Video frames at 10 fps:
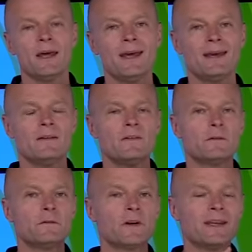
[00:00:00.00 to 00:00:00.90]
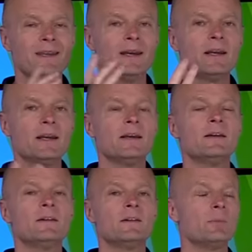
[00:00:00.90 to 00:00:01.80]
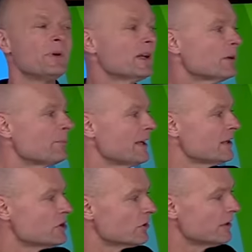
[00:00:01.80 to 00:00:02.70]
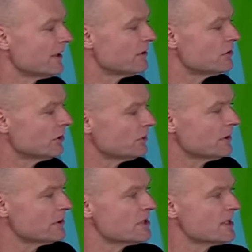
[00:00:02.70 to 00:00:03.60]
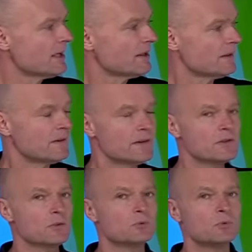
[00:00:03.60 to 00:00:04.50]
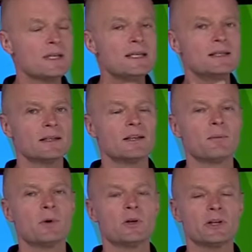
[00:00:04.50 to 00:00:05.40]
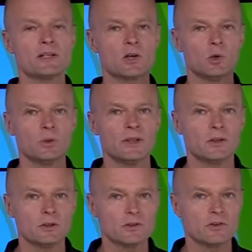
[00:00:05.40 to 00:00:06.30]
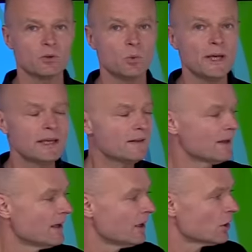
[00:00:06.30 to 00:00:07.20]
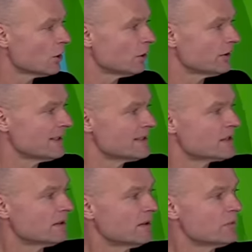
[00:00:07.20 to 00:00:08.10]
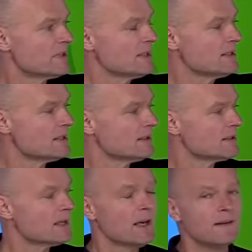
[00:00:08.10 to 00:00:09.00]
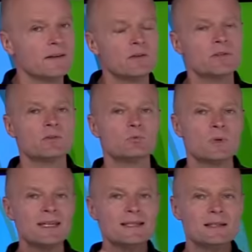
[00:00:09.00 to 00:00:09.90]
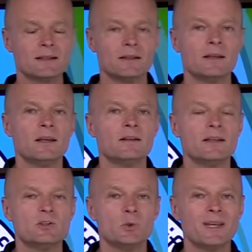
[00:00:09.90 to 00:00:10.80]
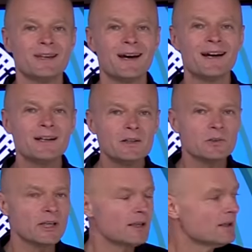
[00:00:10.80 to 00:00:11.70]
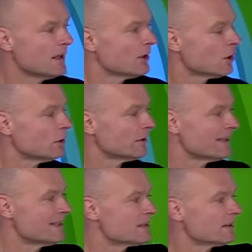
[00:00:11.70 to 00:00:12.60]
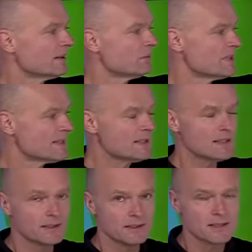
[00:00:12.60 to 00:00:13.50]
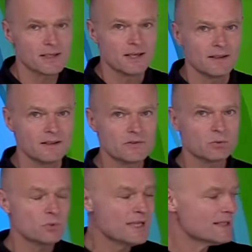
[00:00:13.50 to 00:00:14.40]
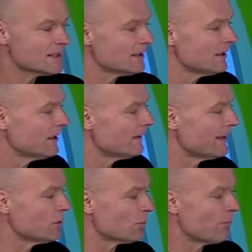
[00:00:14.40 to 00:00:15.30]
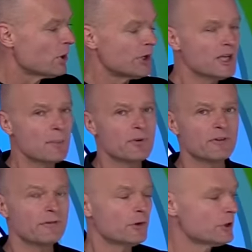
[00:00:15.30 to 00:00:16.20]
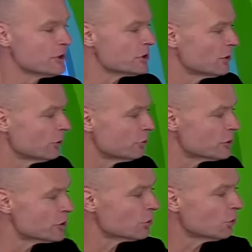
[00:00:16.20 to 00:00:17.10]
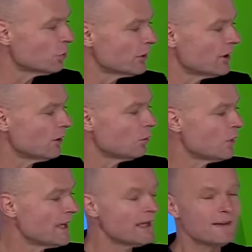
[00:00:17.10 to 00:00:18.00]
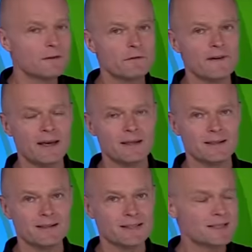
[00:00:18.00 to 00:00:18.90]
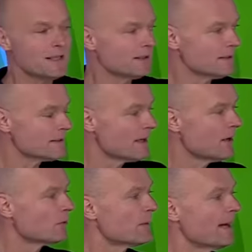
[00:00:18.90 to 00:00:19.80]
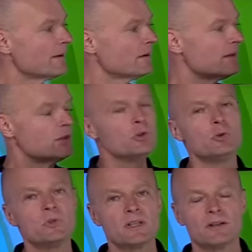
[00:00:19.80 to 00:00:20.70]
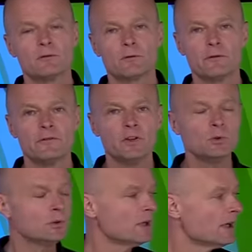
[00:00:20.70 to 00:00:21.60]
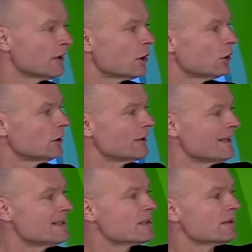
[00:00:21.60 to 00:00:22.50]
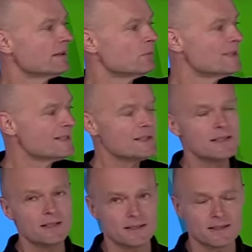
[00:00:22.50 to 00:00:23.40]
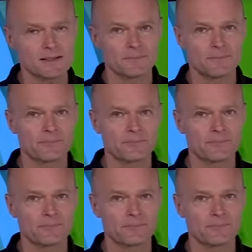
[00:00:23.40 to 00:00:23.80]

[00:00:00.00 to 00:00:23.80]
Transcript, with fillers: And they're forgetting the bigger picture. They don't understand that there's a reason the body is holding on to the weight called insulin resistance. There is a reason that you get hungry called insulin resistance. There's a reason that your body prefers to store away the fat in the cells rather than using them for fuel called insulin resistance.